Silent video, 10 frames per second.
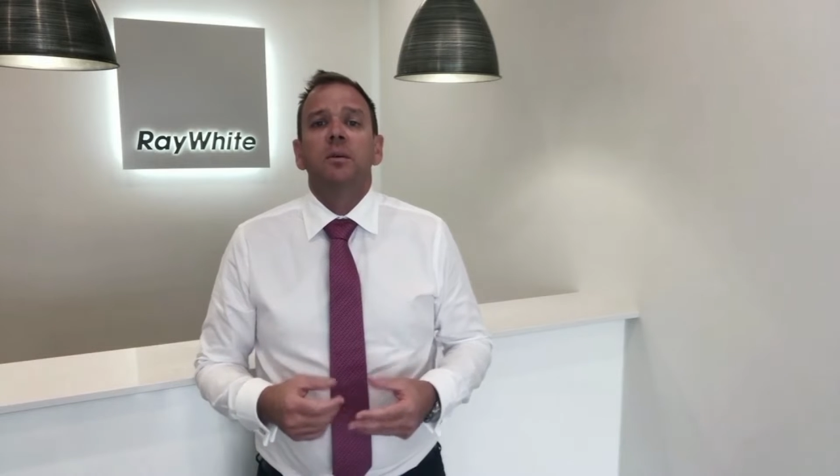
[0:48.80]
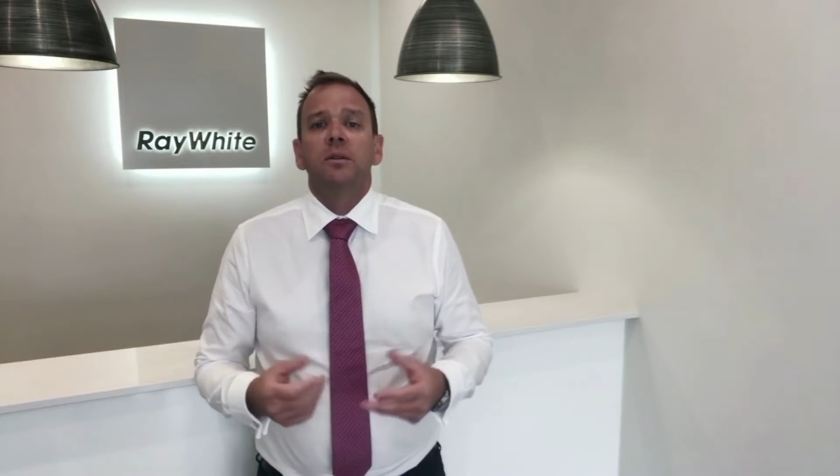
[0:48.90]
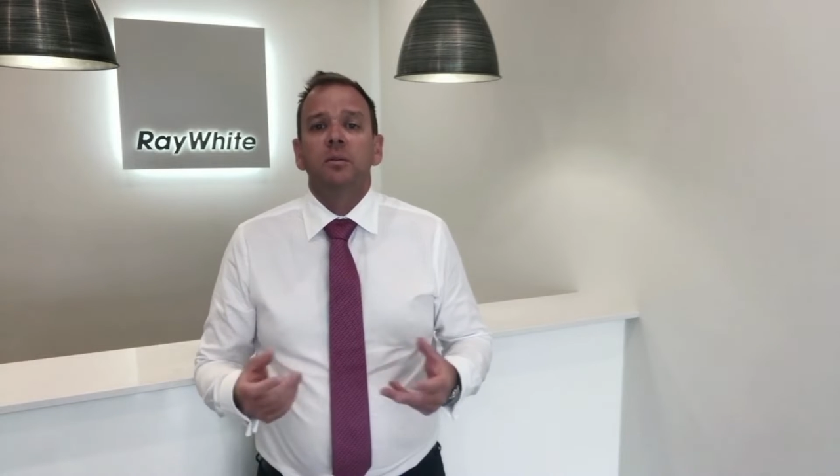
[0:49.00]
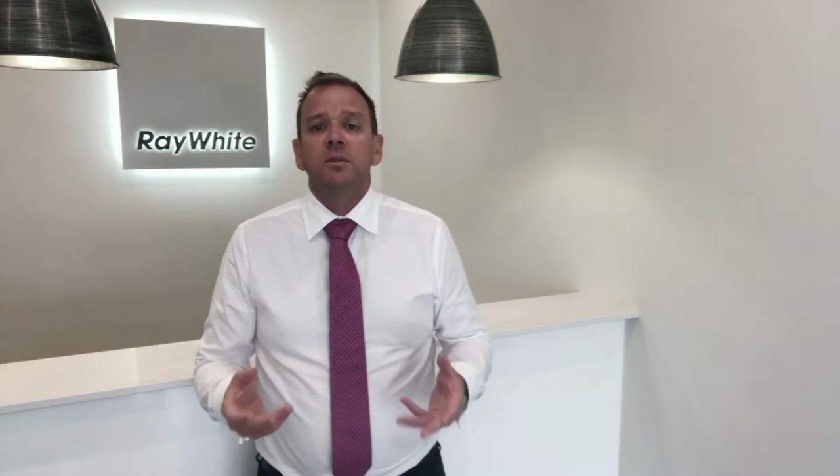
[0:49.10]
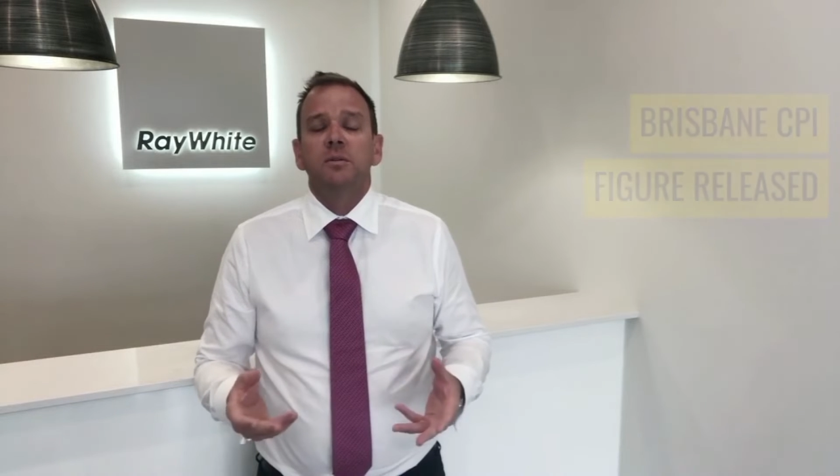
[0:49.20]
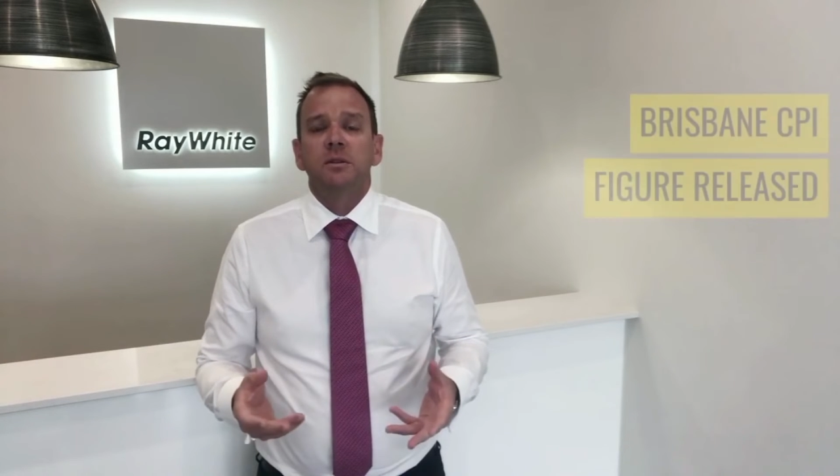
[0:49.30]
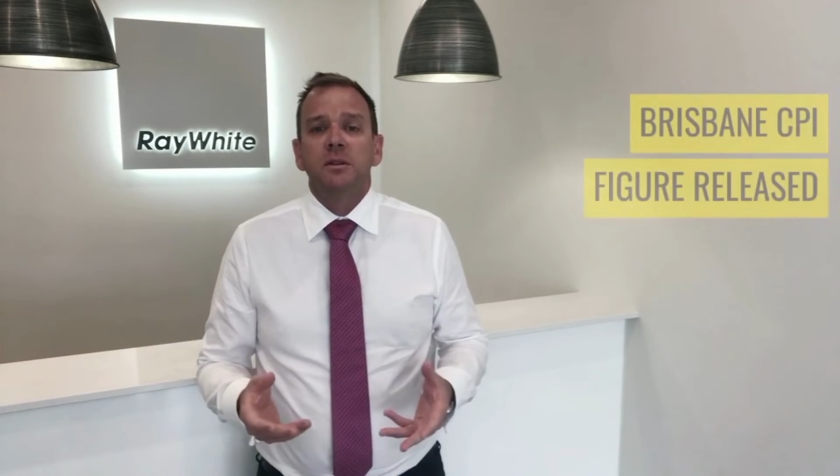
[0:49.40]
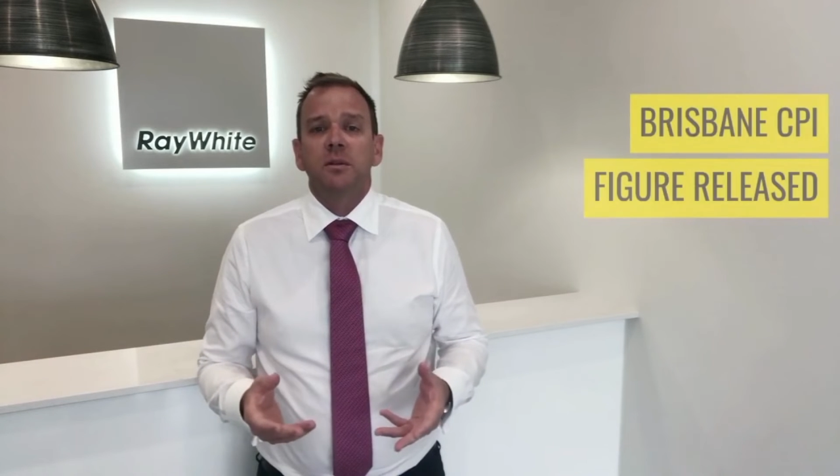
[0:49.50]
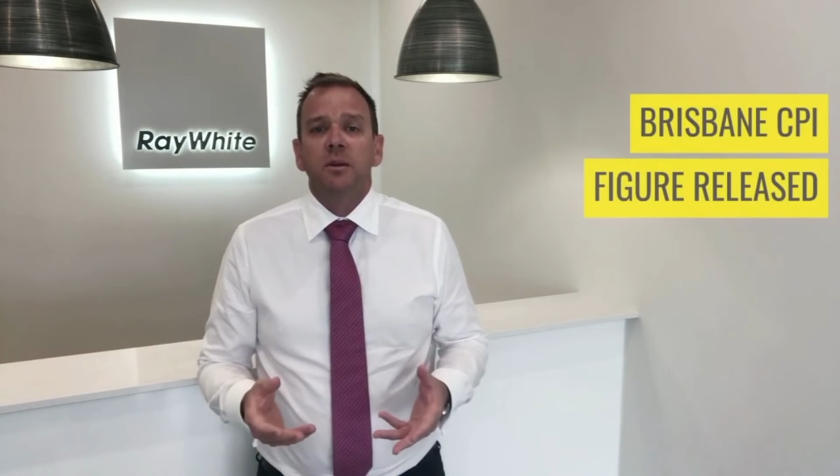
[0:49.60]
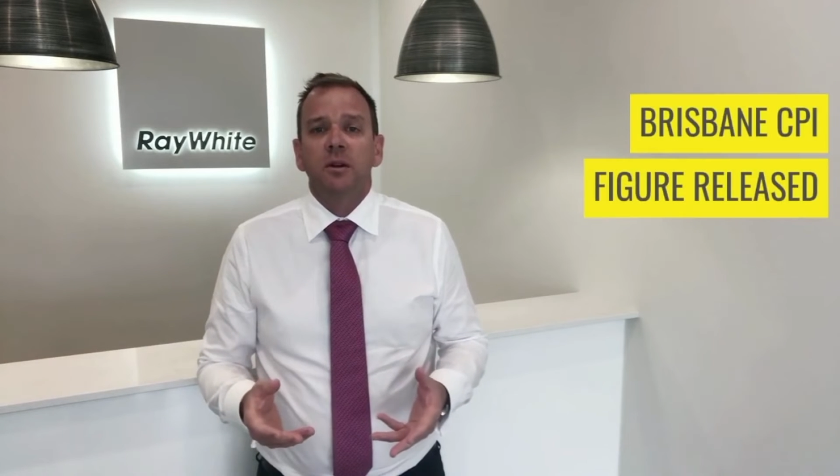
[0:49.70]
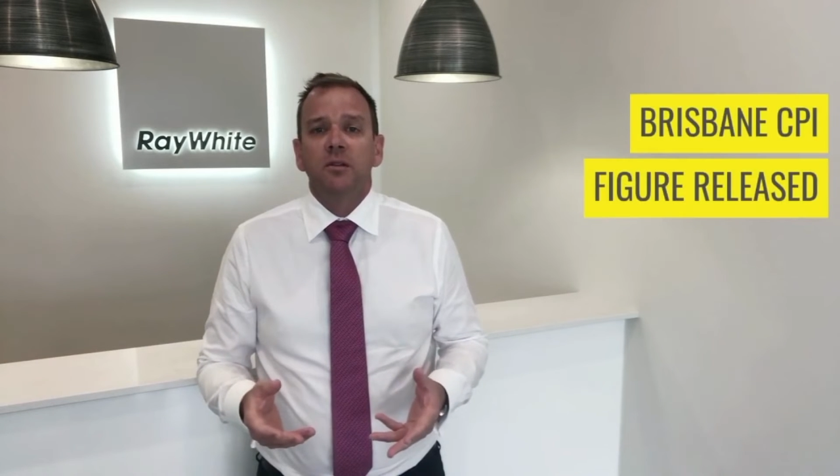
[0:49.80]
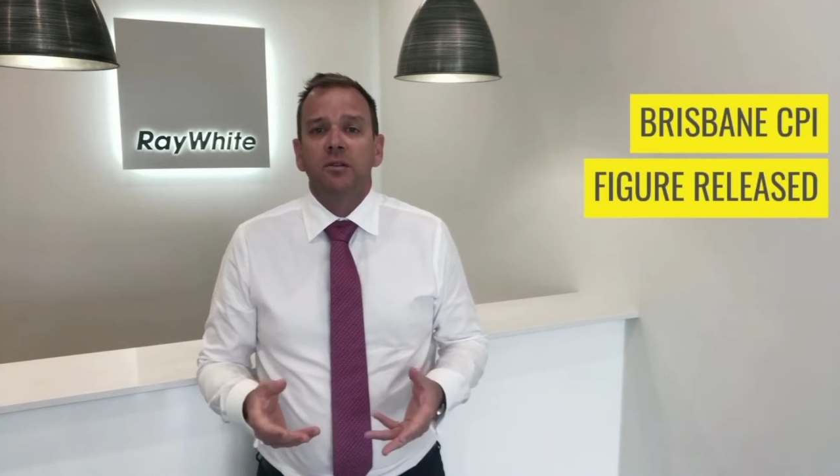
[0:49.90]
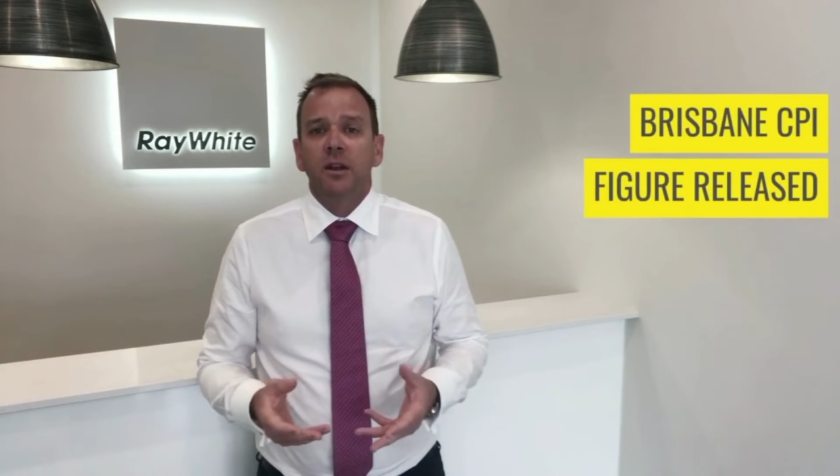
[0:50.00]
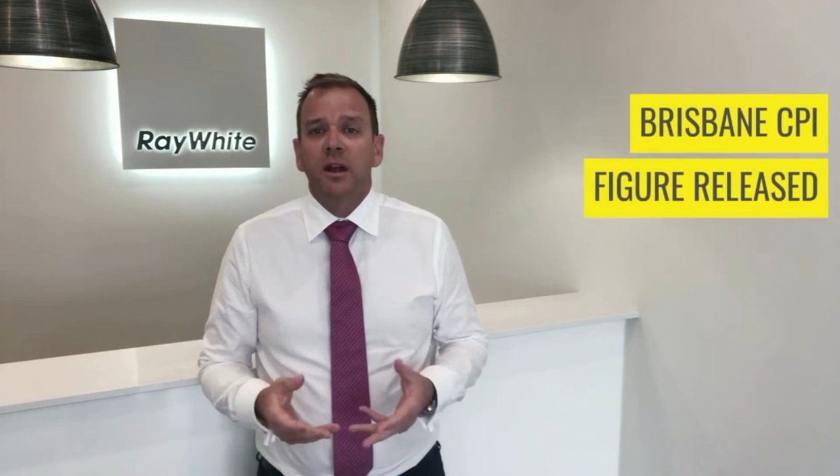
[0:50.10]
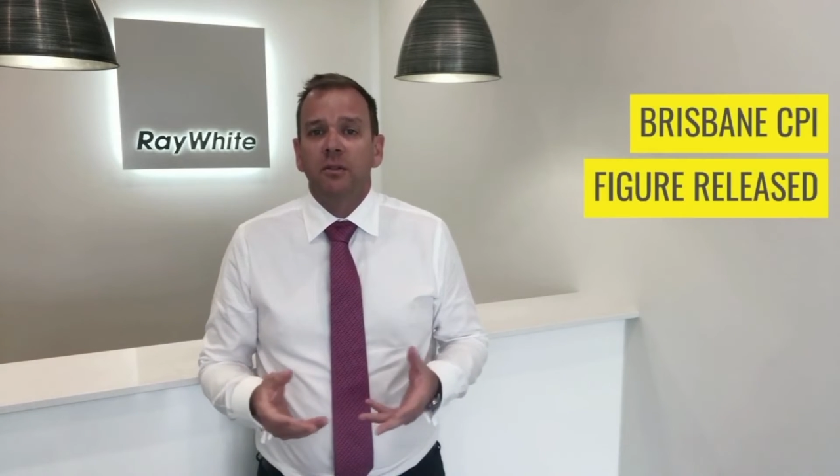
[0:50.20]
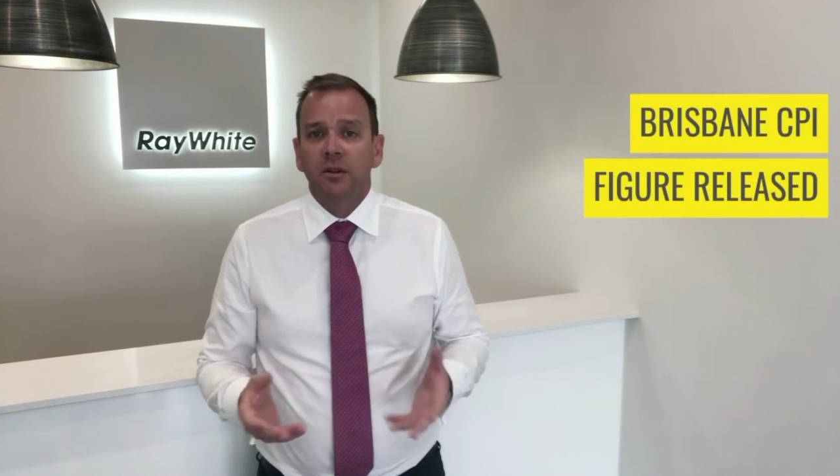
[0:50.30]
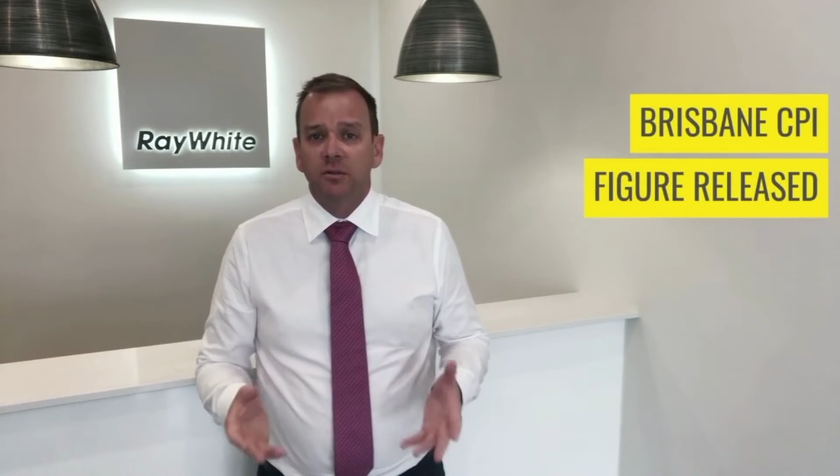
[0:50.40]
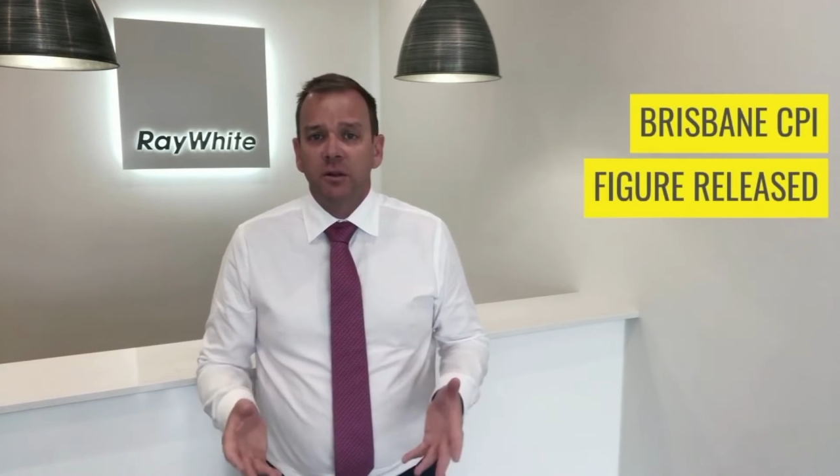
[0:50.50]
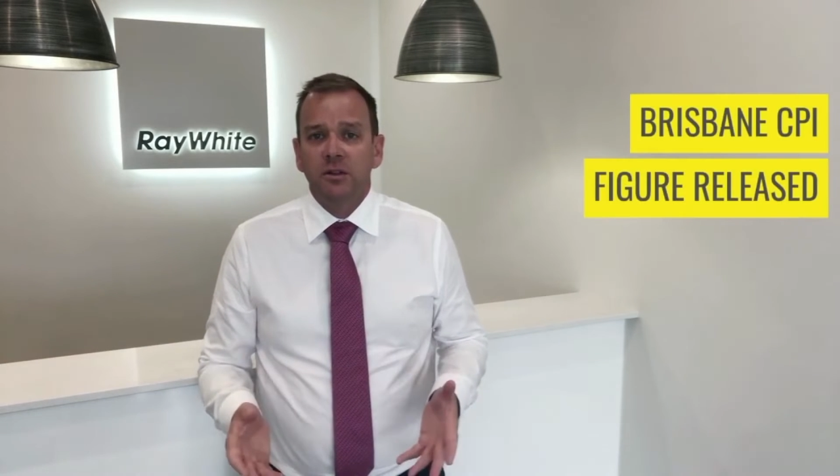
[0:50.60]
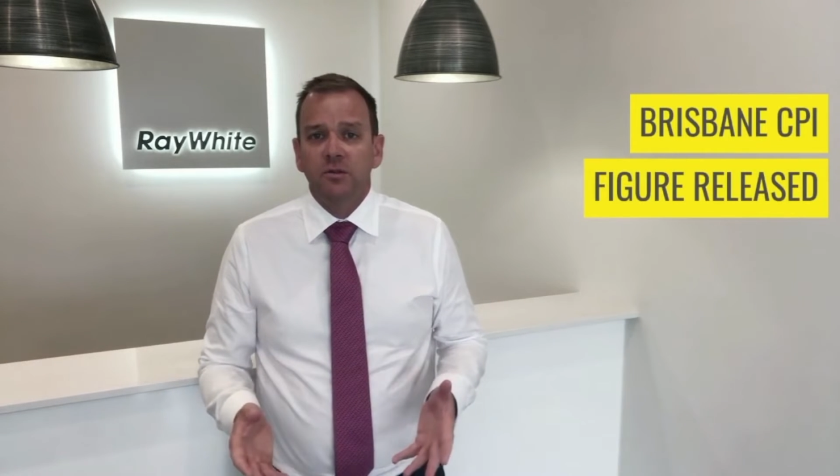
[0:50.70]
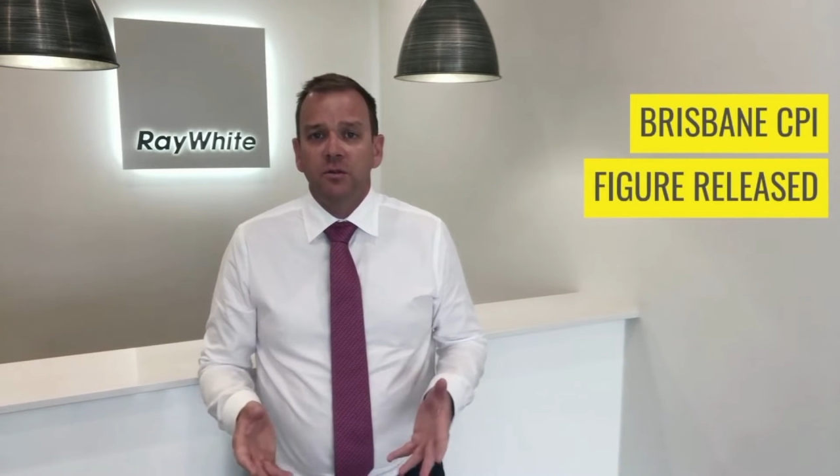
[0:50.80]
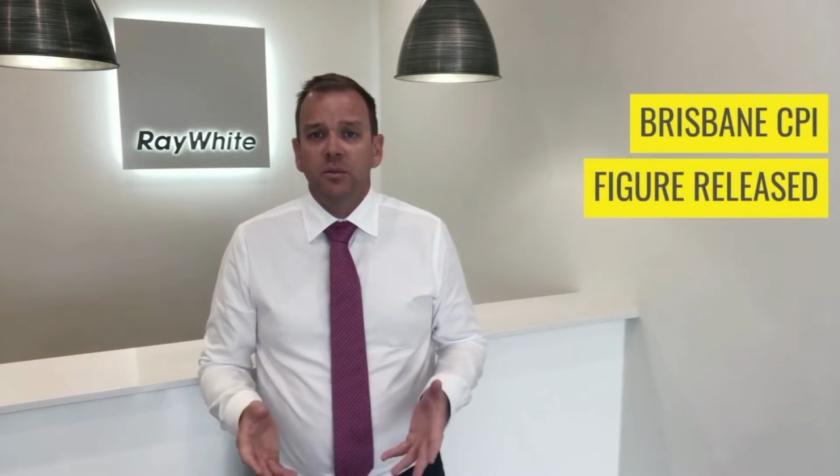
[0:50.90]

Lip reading: With the Brisbane CPI figure having reached